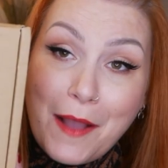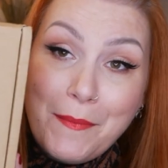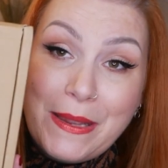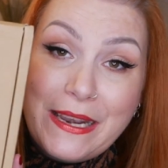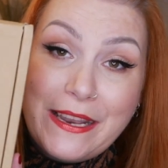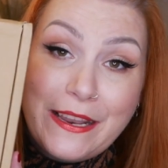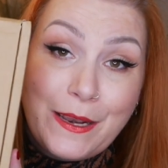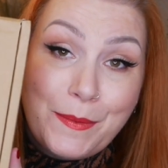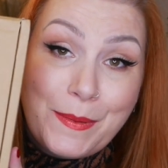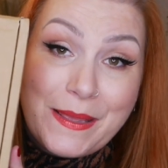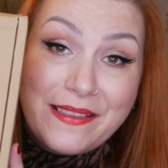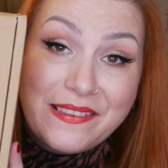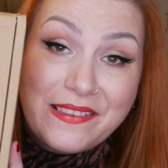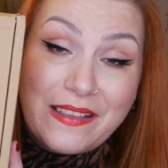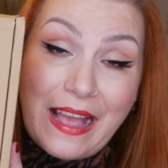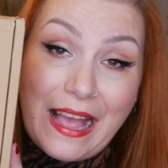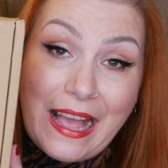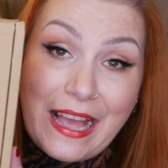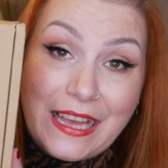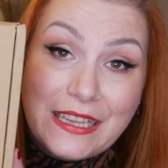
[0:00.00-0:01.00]
I'm a little bit
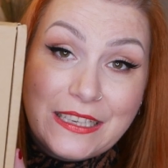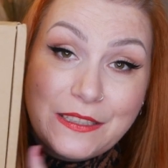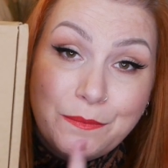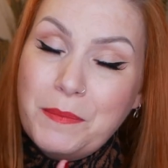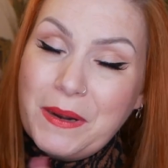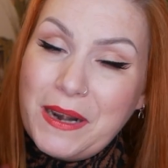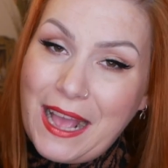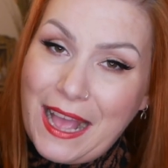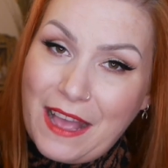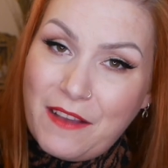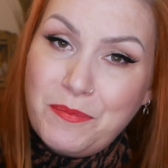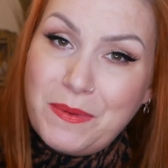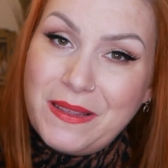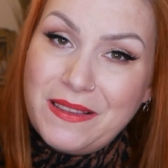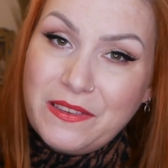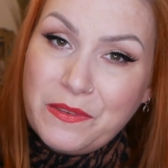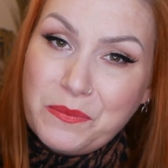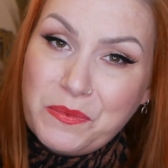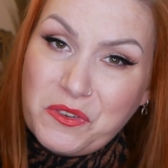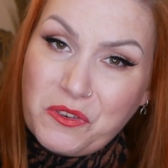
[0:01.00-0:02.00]
sad, but I have
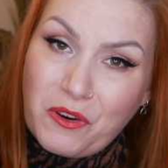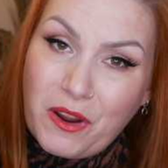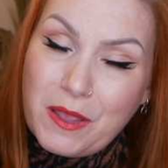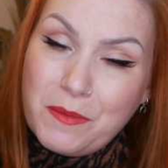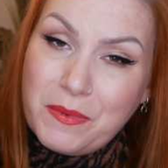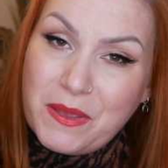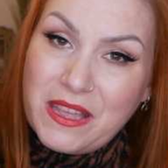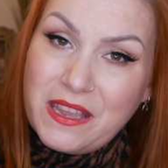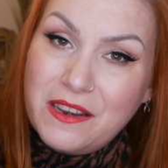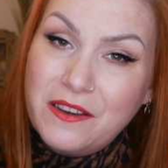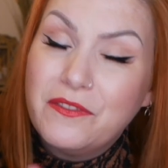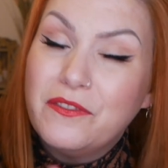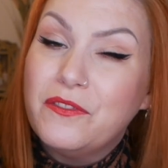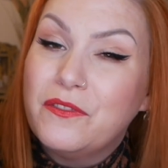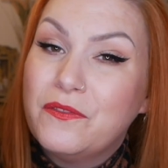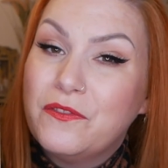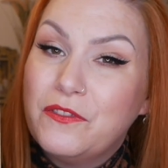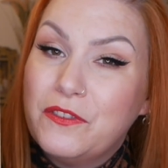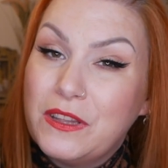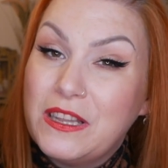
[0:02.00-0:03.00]
been subscribing
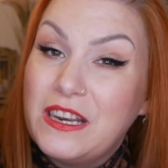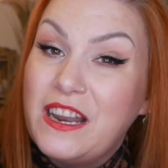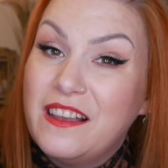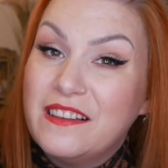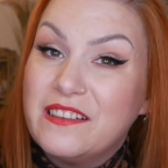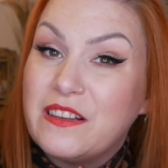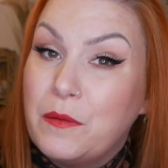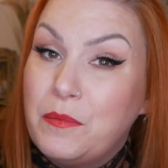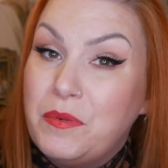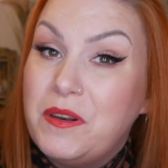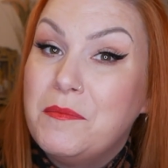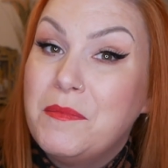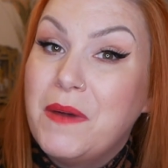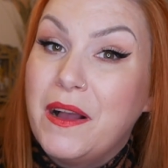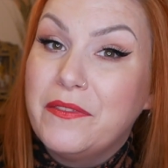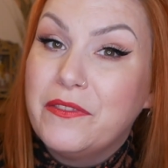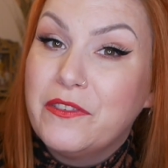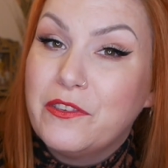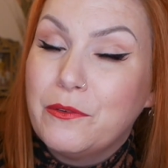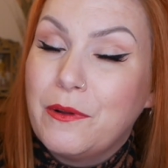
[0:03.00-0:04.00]
for the last couple of
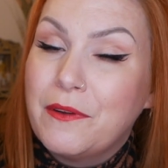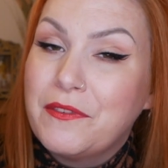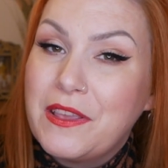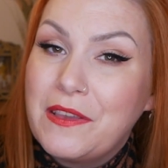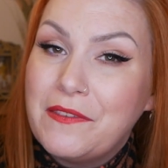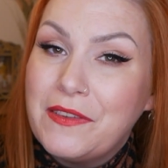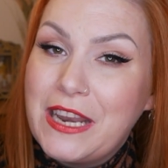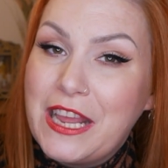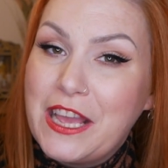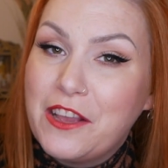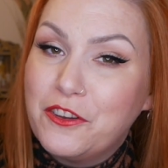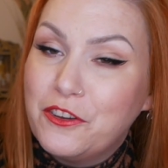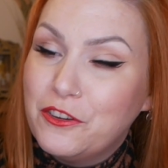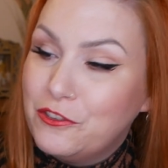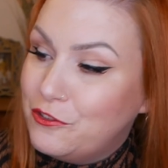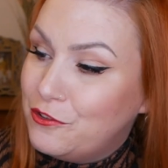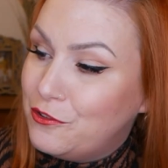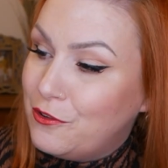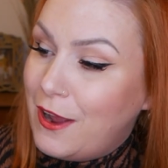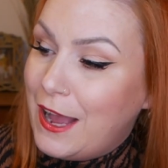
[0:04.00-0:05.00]
months so I've given it a
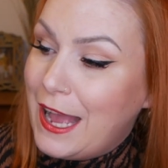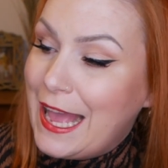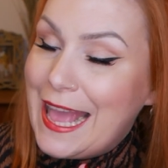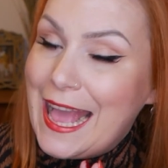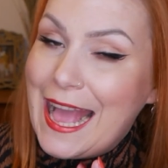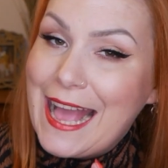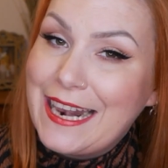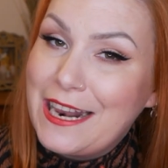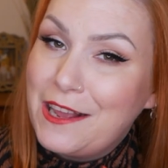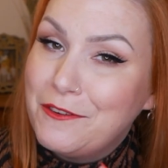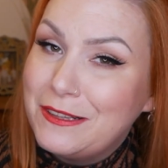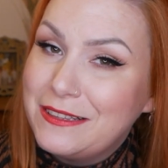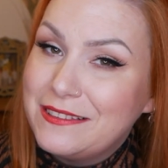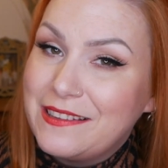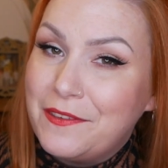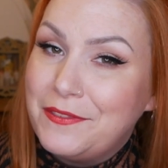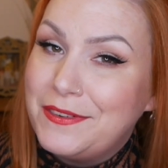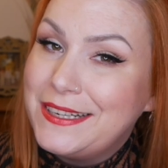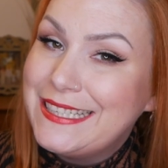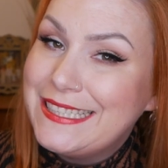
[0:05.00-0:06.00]
good try and I will
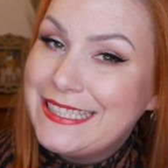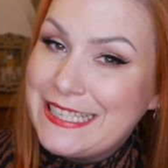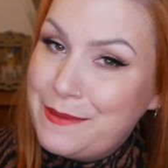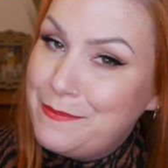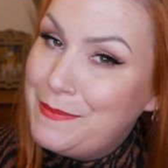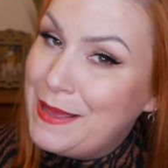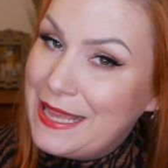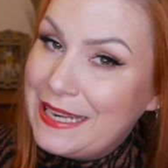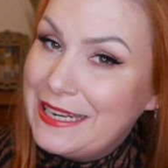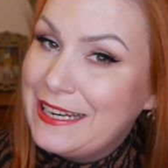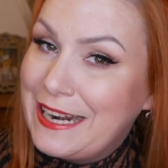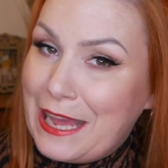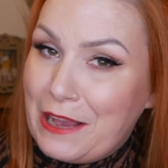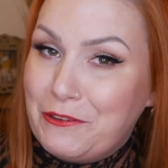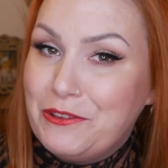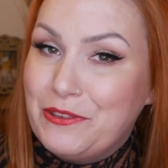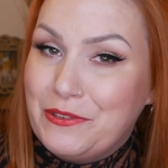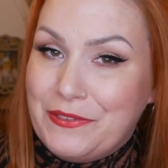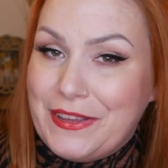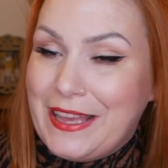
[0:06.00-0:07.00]
definitely dip in and
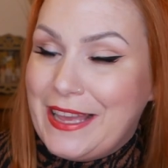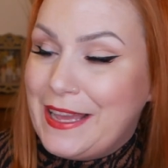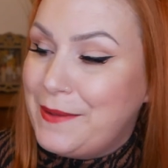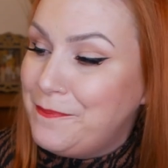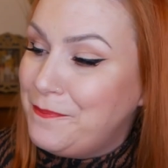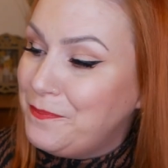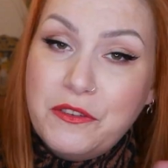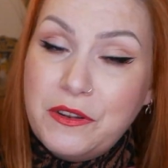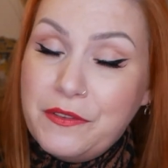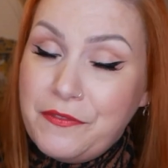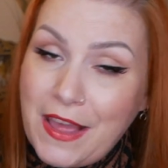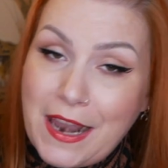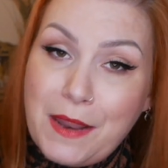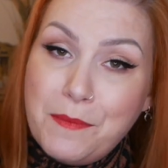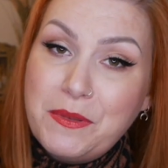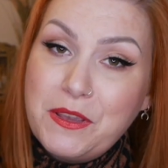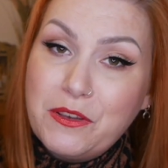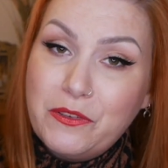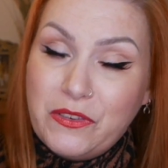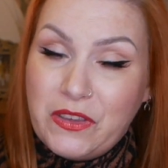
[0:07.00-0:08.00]
out of it. The
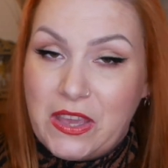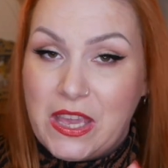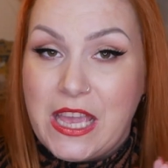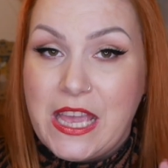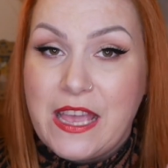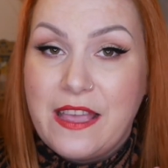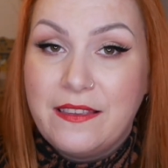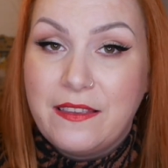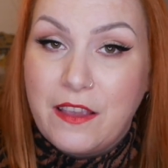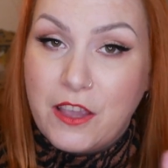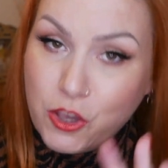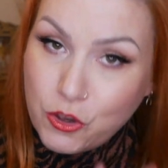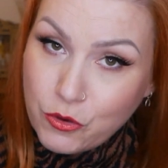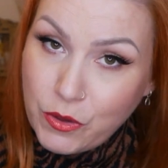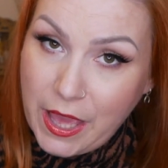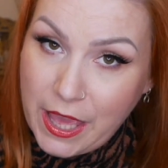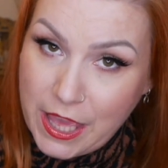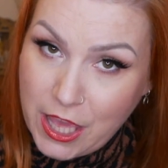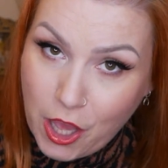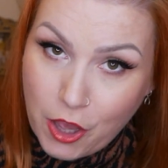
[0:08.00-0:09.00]
Lavella Beauty is a
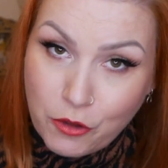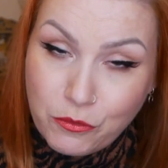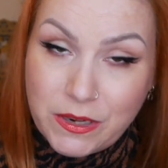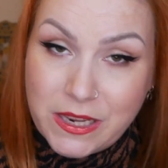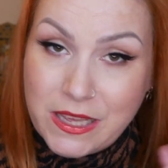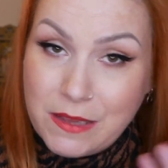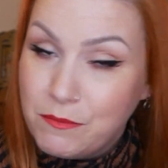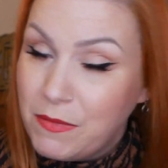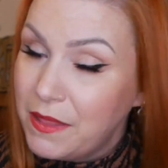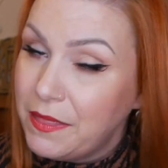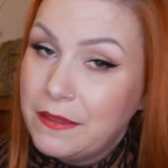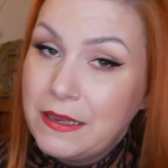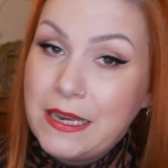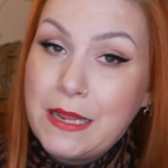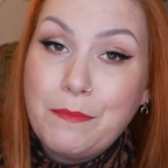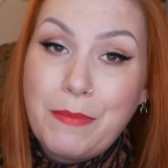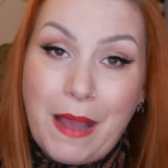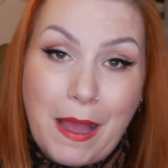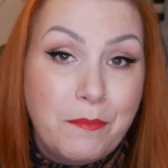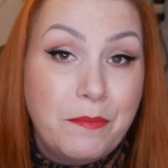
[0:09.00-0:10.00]
UK only
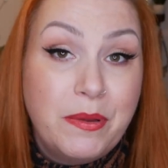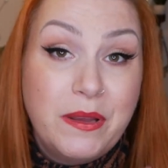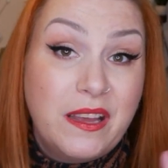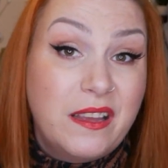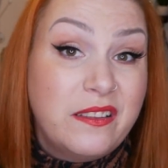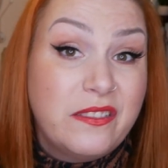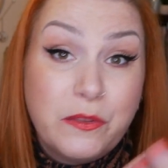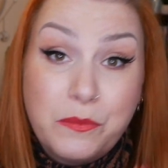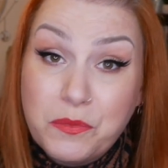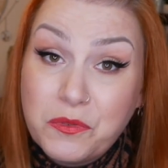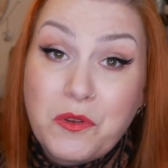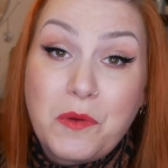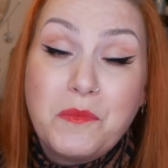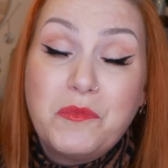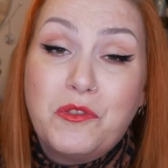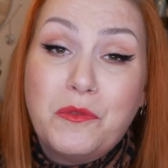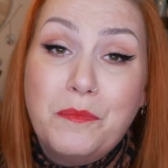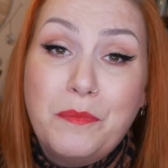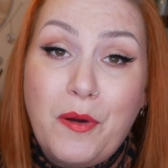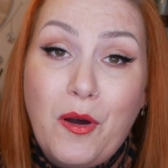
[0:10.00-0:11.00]
monthly pamper
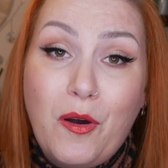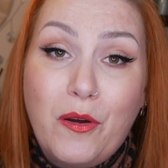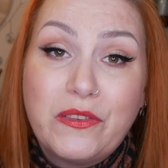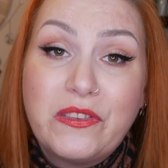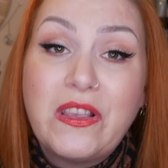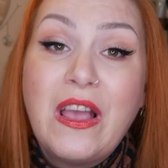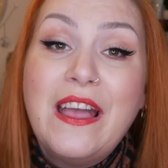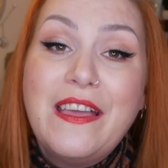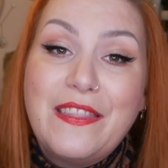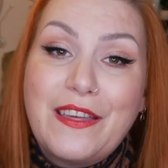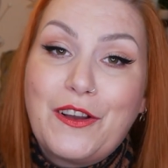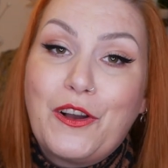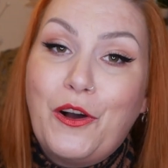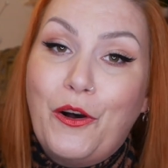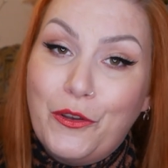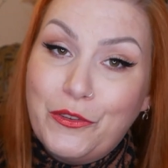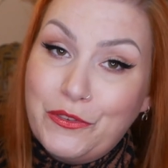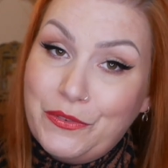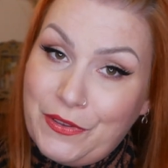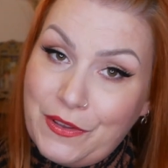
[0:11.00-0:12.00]
subscription box that
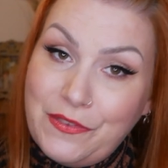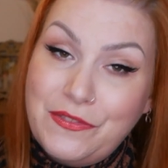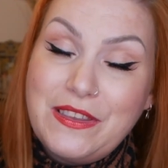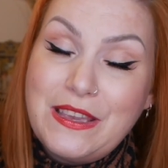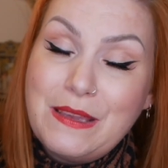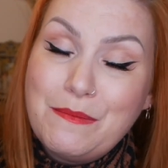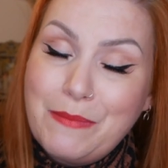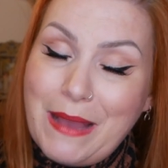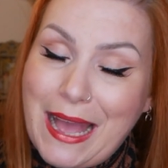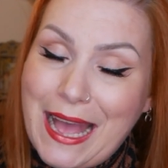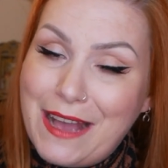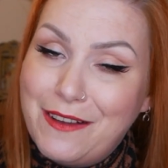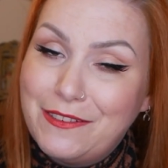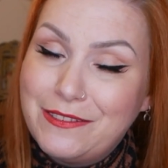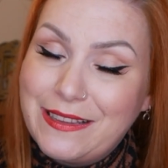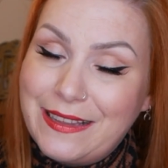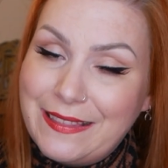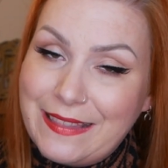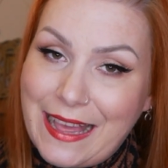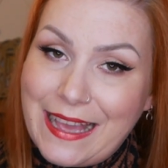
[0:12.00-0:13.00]
costs
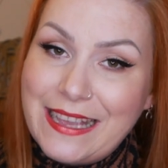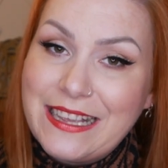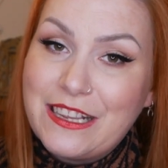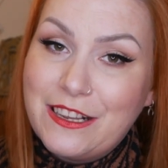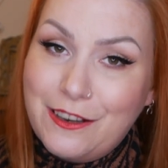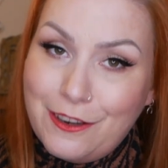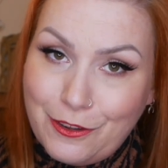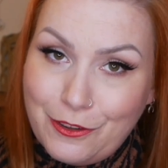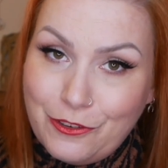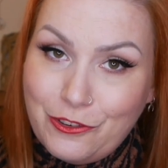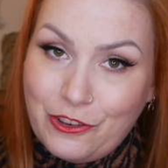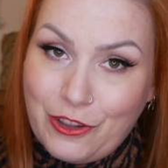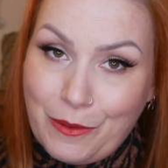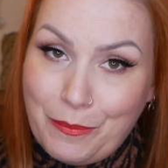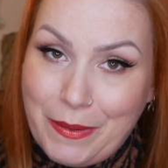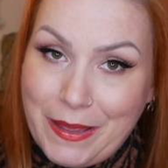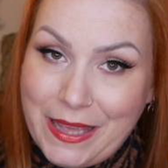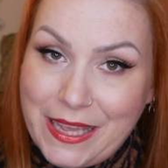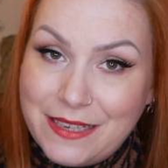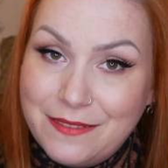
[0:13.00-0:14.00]
£15 and that includes
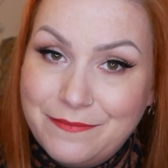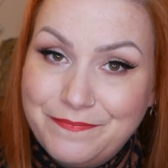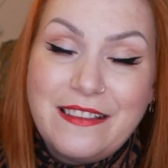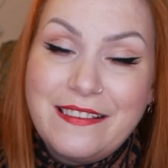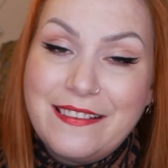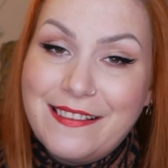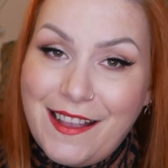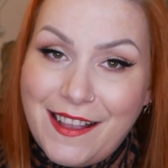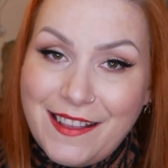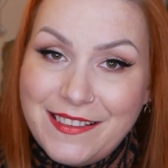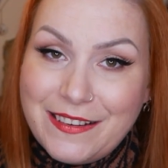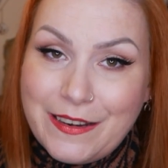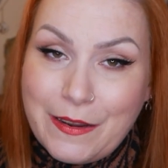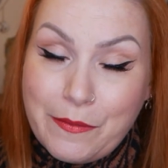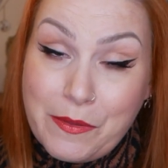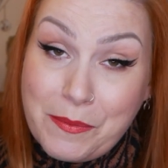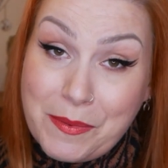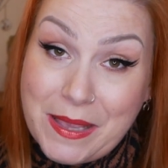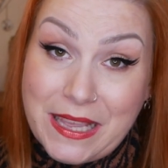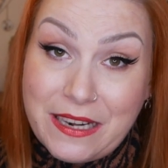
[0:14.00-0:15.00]
shipping. It started
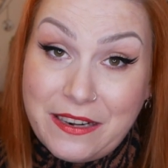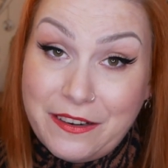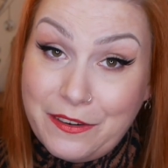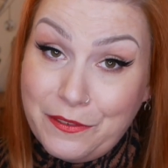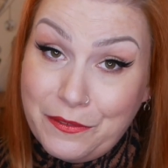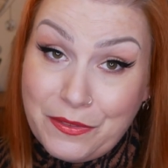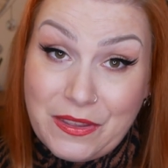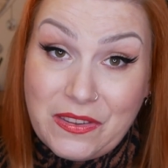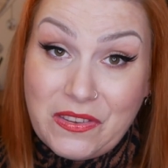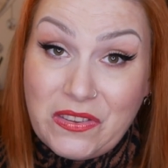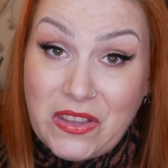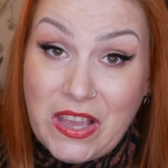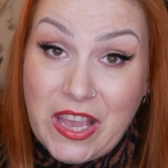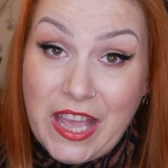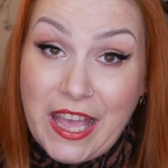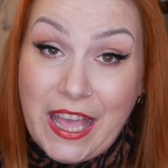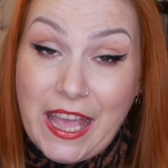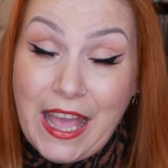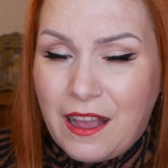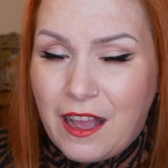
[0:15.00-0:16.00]
at the beginning of this
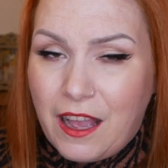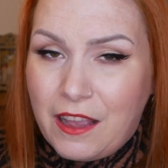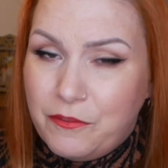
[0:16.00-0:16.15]
year.